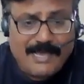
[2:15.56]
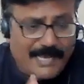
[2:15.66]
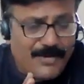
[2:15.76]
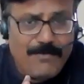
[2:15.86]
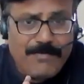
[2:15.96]

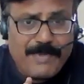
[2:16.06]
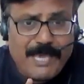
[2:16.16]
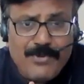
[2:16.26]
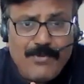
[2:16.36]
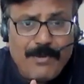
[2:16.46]
can
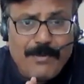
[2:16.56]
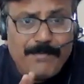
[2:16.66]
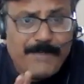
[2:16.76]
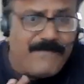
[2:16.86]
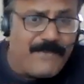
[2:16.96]
you
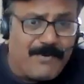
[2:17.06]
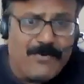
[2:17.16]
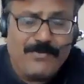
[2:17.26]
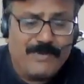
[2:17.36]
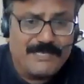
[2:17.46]
brief
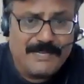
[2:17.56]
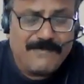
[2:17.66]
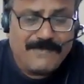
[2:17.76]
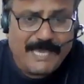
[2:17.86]
about yourself?